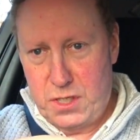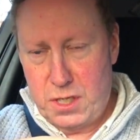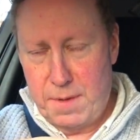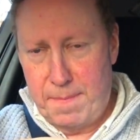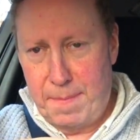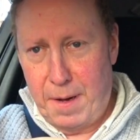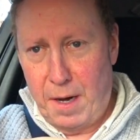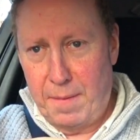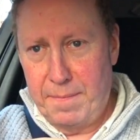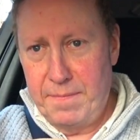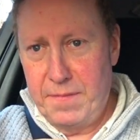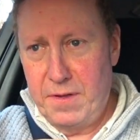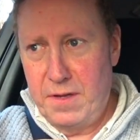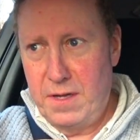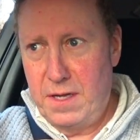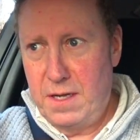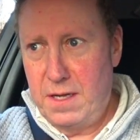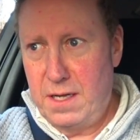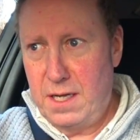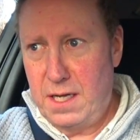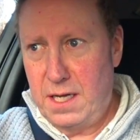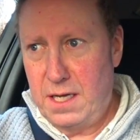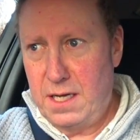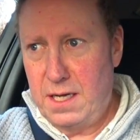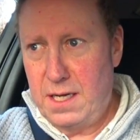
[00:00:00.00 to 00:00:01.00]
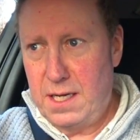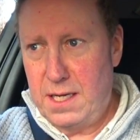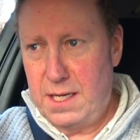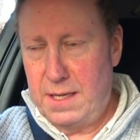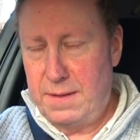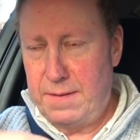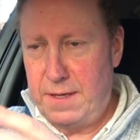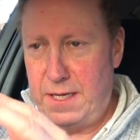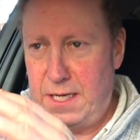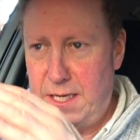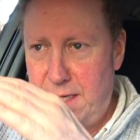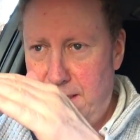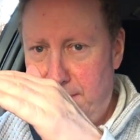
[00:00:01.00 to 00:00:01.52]
pop
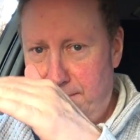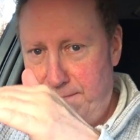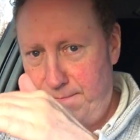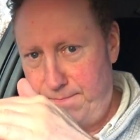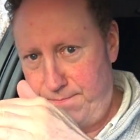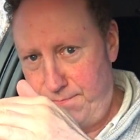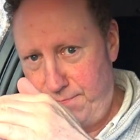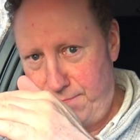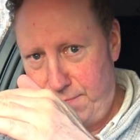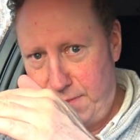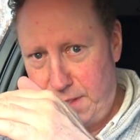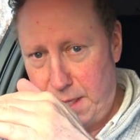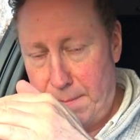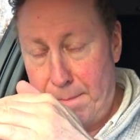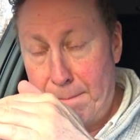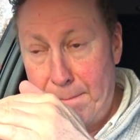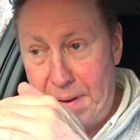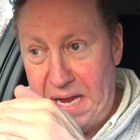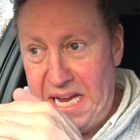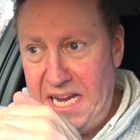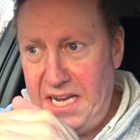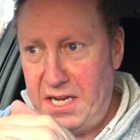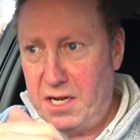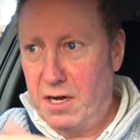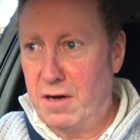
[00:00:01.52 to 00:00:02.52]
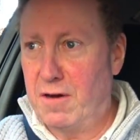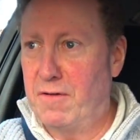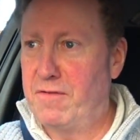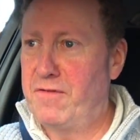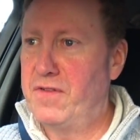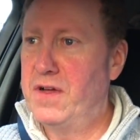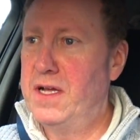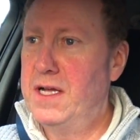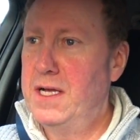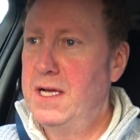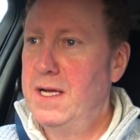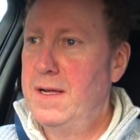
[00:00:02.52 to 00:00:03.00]
the bead off,